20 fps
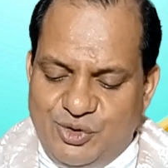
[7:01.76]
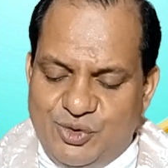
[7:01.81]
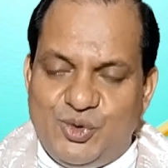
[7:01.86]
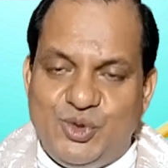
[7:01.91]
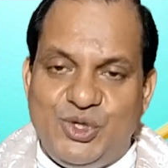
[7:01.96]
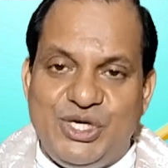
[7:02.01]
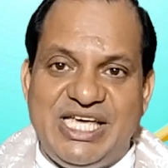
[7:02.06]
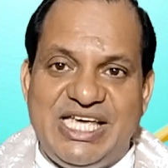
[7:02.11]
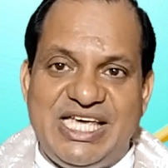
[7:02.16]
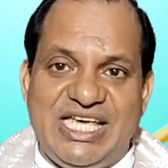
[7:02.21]

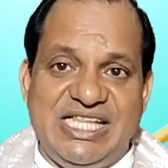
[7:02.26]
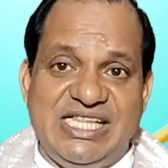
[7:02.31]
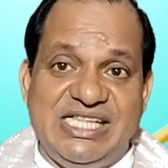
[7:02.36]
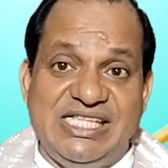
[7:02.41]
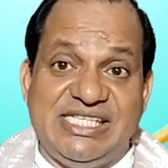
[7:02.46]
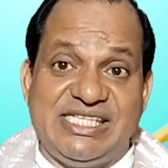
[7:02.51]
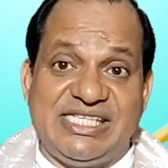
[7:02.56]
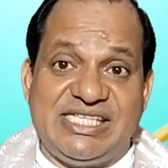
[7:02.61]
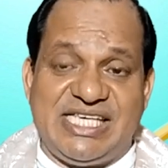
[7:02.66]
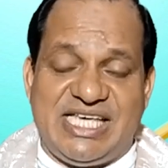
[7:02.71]
you
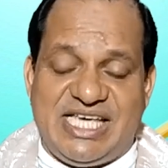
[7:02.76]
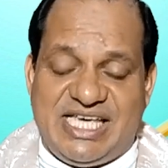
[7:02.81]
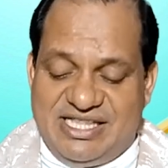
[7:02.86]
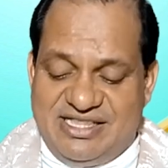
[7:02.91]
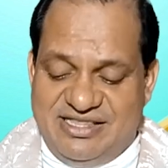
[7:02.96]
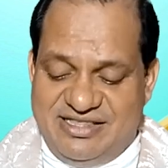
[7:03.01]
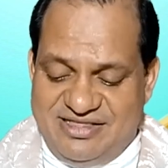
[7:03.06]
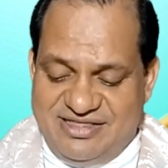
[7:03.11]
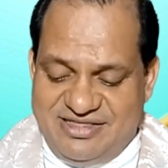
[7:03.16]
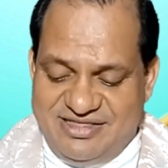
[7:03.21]

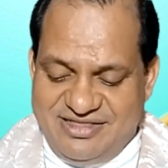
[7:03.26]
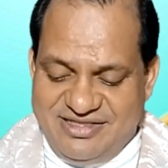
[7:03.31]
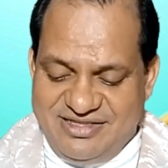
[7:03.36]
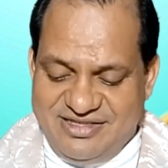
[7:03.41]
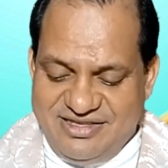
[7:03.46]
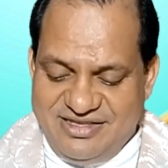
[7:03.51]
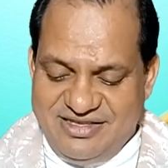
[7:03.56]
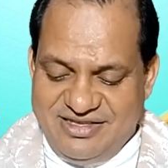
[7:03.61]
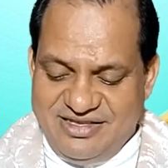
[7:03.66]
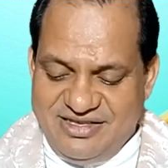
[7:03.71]
insane.
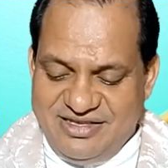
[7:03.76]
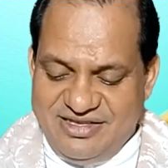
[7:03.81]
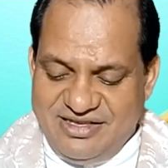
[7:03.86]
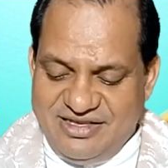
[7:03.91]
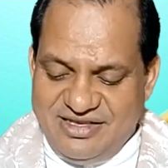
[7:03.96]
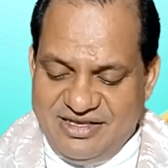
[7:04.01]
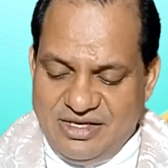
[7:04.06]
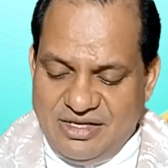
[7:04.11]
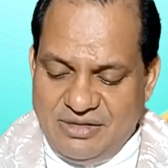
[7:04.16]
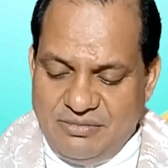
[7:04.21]

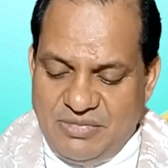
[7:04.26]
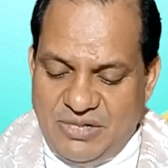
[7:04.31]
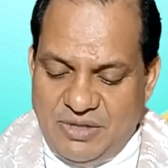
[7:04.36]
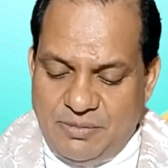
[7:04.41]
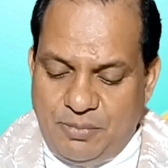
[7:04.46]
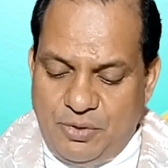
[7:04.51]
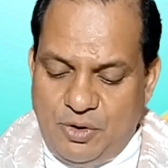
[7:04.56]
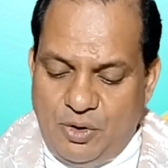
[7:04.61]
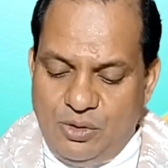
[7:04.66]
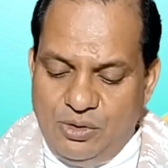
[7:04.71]
But
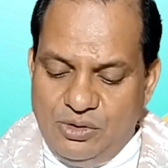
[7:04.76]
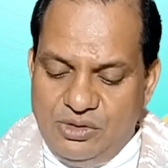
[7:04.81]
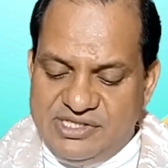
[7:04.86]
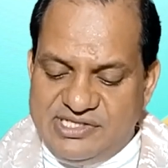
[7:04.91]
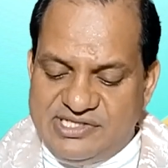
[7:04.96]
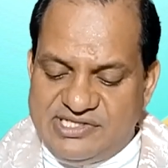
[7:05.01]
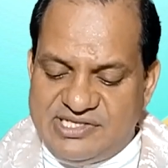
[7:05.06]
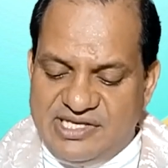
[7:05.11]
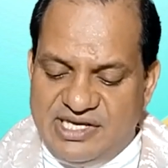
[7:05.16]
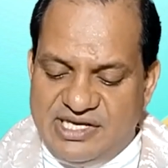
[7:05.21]
Paul
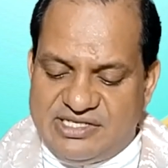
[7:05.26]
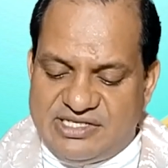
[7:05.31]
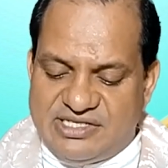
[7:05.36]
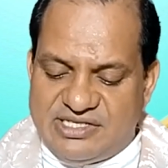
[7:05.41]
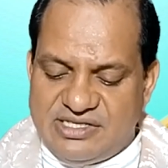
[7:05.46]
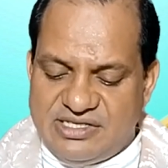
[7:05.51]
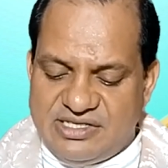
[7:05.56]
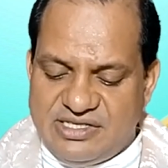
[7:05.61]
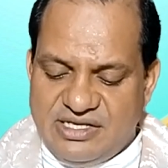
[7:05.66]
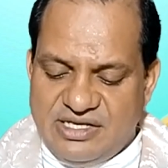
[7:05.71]
said,
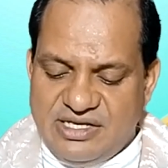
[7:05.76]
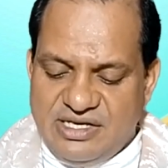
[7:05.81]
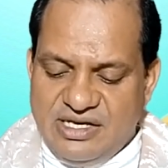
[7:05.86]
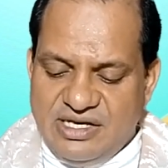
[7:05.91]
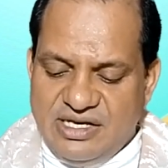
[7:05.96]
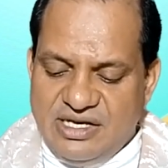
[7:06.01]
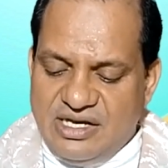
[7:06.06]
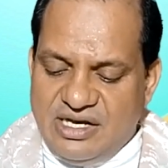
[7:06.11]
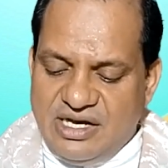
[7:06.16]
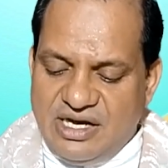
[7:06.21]

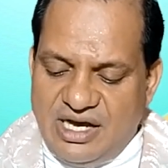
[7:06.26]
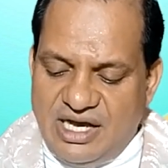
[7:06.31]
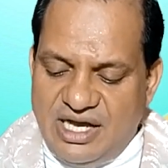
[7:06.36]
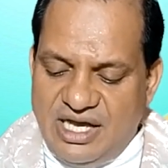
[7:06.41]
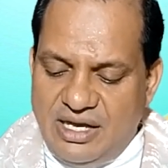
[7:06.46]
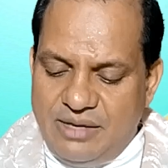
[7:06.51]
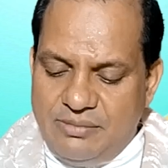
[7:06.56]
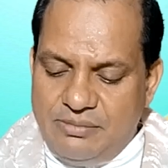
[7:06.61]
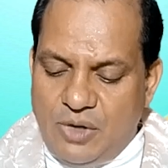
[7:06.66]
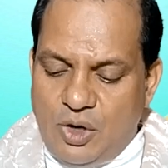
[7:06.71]
I
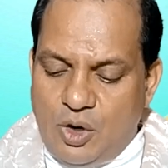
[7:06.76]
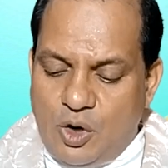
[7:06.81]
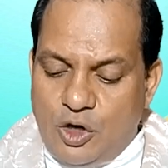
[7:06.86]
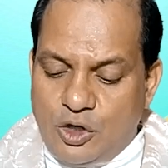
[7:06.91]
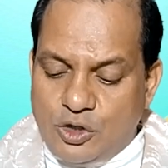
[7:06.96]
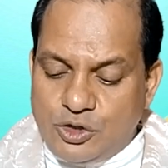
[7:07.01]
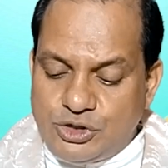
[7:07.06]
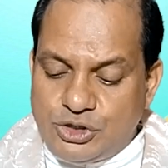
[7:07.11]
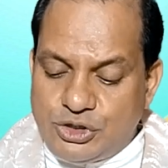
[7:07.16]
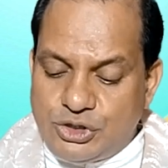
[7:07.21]
am
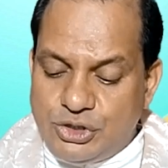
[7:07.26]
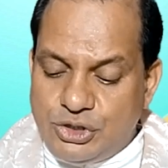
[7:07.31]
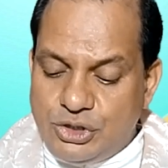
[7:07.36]
out,